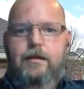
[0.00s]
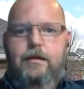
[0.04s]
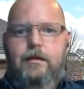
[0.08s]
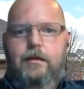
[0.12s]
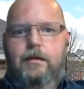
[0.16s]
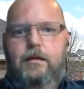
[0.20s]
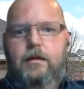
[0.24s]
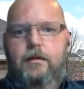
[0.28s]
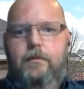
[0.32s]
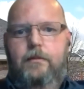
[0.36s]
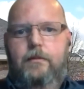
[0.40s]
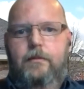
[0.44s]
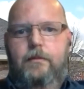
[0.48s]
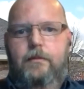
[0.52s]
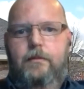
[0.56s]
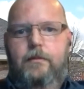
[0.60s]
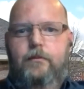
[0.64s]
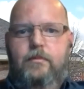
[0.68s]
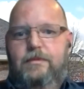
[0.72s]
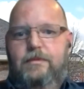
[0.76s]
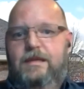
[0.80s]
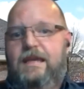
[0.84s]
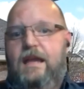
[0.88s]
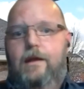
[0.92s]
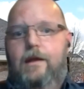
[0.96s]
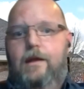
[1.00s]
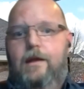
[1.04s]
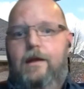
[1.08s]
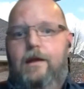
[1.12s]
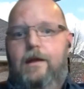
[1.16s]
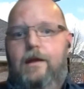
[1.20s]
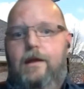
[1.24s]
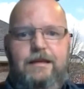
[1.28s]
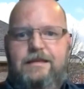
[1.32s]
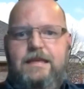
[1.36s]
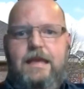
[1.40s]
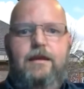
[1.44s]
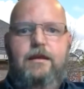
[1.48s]
counting
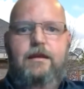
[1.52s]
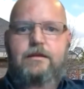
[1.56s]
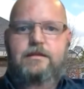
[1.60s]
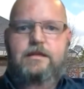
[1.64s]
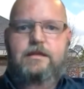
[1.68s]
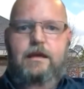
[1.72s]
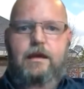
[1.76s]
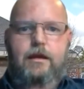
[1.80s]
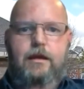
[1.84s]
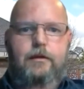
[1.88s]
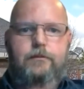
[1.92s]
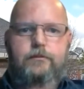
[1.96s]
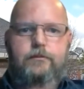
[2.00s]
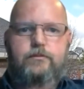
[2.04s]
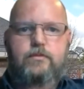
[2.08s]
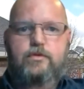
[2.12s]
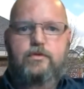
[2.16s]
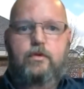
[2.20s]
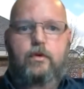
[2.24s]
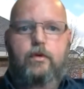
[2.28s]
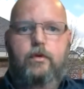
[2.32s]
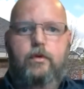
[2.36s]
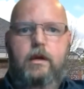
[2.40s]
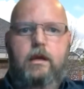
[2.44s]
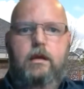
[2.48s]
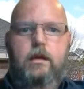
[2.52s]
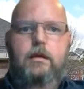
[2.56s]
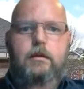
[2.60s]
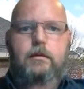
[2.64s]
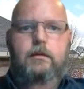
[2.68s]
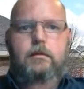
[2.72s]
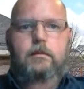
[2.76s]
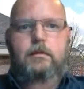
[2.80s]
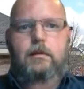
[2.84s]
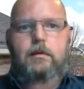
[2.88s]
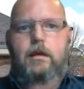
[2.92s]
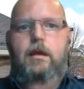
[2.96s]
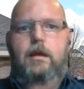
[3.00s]
to 10 and saying sorry,
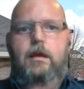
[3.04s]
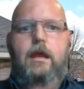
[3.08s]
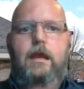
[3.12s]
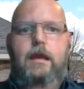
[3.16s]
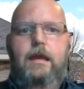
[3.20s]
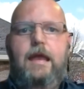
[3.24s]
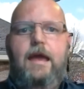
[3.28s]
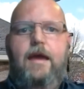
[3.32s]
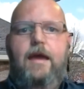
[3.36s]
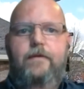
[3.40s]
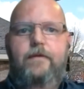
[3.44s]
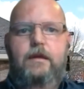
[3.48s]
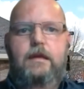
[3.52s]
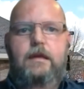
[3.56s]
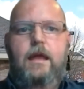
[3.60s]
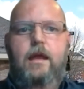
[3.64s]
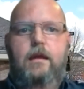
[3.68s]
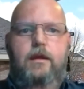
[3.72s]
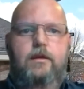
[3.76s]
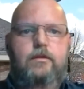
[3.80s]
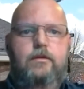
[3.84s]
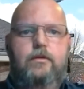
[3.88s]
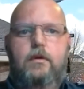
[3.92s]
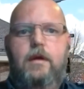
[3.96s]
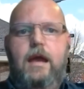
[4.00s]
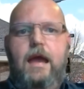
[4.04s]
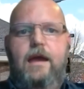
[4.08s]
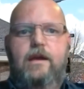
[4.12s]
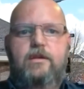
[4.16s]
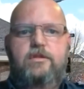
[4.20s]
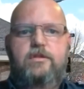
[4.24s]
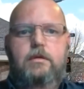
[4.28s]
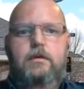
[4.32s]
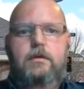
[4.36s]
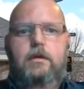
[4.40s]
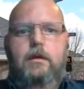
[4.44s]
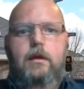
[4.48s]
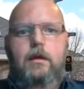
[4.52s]
and having that
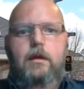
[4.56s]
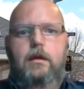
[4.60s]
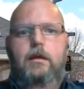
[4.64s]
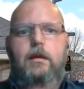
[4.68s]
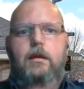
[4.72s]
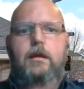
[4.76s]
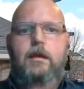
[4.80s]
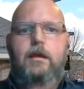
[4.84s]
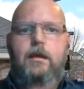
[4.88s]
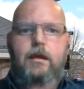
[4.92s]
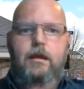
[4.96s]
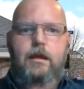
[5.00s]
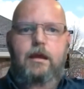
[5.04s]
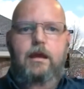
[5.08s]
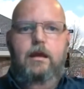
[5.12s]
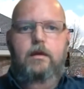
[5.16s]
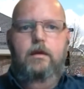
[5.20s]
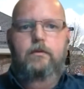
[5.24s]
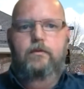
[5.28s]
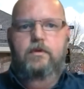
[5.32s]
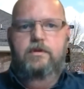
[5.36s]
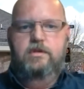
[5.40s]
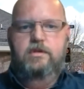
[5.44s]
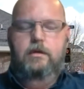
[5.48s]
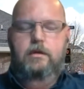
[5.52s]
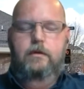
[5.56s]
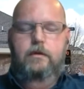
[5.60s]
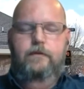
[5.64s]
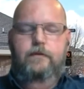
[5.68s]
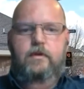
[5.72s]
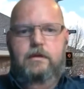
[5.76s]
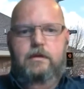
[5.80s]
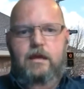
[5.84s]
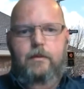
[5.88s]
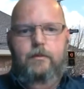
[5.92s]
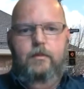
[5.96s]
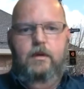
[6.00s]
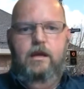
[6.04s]
interaction and risk of
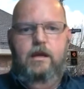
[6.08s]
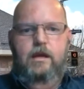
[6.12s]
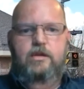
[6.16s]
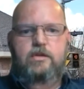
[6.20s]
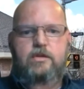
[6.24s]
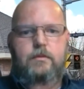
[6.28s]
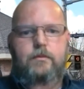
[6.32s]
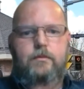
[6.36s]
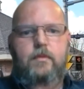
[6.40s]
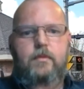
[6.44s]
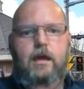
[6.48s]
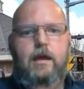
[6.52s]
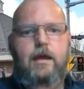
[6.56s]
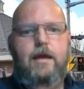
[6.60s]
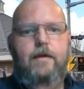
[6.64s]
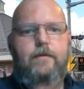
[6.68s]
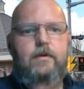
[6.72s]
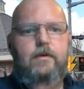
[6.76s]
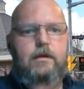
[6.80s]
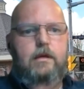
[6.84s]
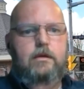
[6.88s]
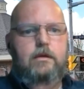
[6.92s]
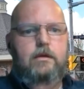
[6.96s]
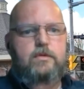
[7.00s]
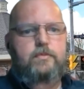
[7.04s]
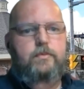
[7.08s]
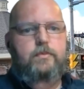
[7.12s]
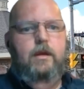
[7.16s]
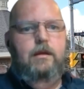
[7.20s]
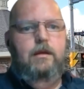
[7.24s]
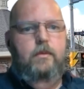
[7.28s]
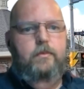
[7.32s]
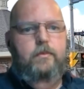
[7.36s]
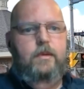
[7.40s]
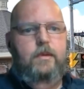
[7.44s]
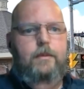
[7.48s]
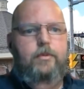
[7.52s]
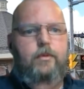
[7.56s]
contamination by having to explain
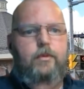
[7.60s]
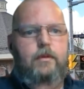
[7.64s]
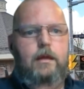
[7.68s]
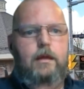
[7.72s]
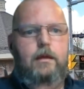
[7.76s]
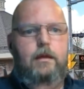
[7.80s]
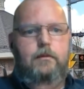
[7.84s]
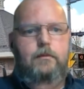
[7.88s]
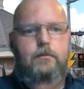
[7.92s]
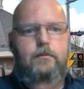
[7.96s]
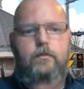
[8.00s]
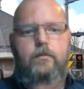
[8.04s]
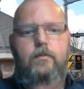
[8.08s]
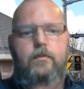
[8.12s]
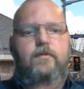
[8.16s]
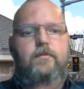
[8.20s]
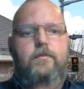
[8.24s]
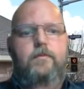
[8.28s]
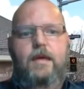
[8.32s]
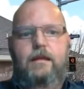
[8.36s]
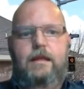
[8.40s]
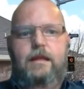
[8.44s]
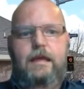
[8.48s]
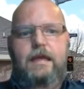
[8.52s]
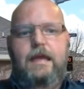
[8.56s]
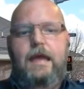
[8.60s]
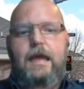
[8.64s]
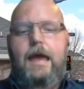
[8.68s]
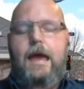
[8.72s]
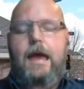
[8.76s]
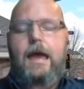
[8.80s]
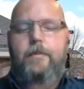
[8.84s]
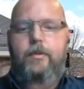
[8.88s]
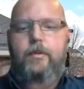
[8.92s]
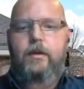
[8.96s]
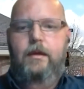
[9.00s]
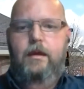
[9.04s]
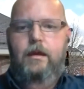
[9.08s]
to people that we've met the
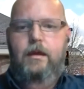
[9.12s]
cap,